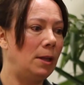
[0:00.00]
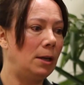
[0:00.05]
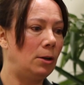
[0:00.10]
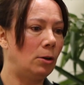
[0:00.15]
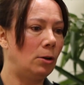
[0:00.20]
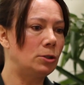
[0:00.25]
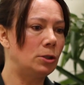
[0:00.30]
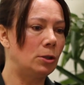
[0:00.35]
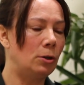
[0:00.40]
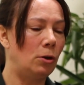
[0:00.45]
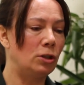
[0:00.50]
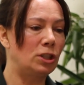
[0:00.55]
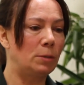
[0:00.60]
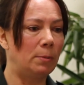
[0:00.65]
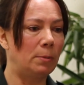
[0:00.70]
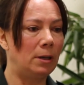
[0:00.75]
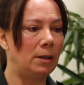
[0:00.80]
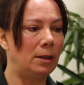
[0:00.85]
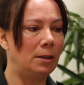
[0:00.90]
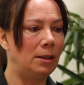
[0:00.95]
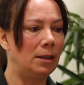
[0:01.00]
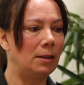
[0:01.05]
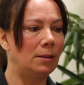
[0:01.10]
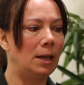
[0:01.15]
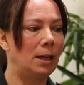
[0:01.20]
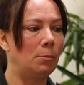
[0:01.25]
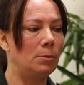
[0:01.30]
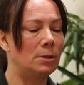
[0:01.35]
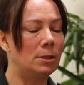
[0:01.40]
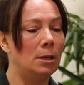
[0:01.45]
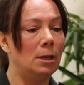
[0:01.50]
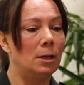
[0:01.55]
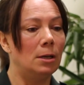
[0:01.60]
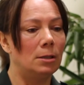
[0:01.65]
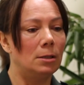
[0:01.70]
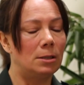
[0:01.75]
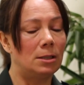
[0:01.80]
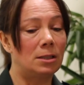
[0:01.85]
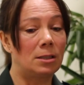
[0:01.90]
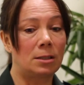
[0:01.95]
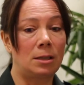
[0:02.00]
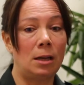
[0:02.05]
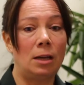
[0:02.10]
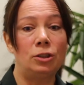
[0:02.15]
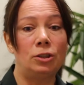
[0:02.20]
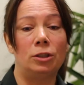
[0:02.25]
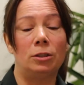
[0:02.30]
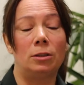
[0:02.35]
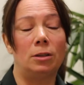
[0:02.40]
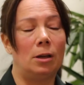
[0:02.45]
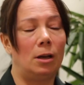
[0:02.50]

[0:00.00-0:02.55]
got to the hospital, I think there was discussion,